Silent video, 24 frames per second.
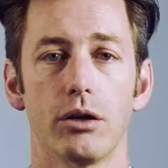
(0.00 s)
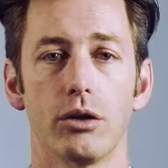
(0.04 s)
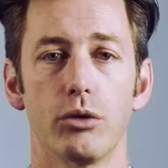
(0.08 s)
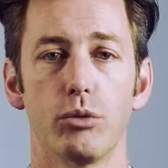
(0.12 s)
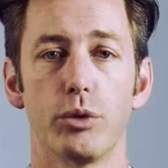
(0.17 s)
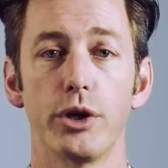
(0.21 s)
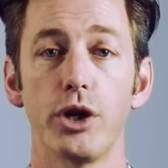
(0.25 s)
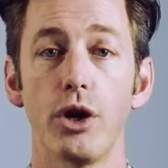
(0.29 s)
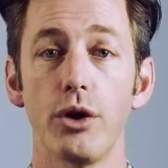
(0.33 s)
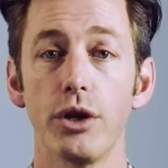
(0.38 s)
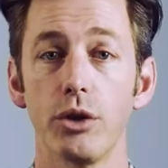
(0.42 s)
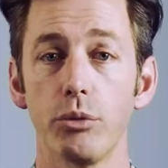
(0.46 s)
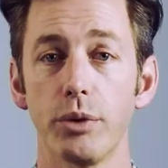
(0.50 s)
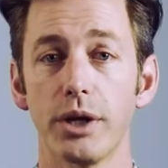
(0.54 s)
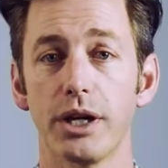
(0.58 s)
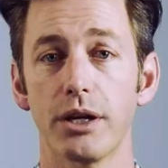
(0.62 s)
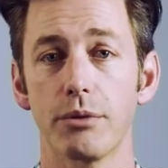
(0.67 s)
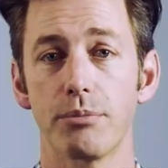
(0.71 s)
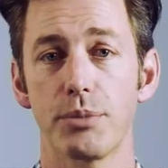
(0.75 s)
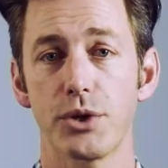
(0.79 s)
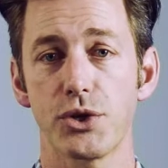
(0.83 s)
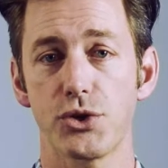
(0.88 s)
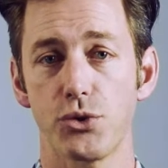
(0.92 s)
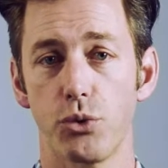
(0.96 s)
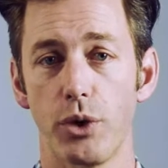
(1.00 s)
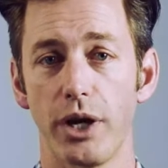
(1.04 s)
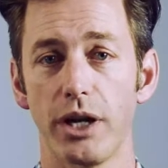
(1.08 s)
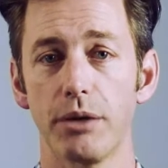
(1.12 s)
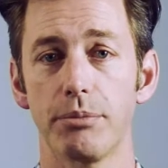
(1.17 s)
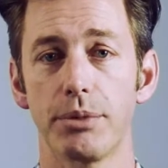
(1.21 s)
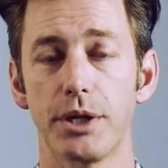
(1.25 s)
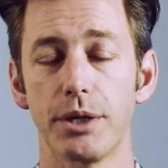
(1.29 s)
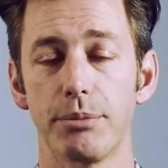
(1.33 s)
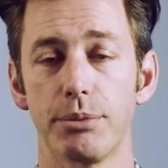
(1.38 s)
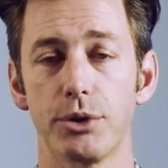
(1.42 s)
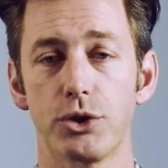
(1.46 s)
We know that we can persuade
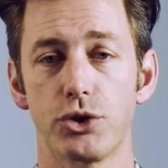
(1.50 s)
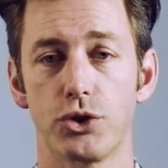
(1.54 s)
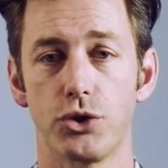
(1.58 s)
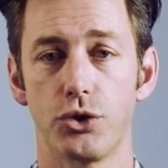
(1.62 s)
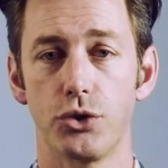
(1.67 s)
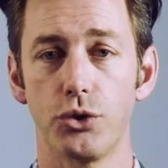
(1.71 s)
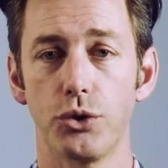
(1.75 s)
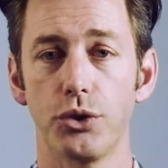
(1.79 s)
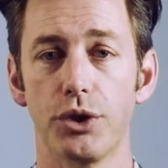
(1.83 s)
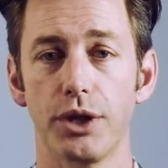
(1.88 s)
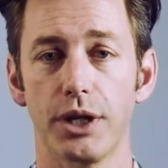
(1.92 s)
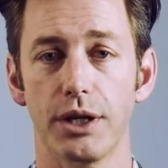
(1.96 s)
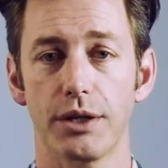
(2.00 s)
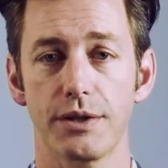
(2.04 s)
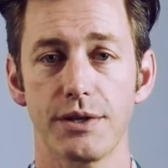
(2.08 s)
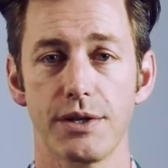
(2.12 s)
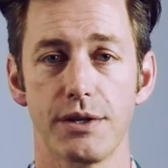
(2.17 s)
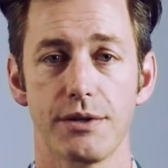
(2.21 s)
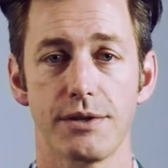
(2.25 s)
people to do things.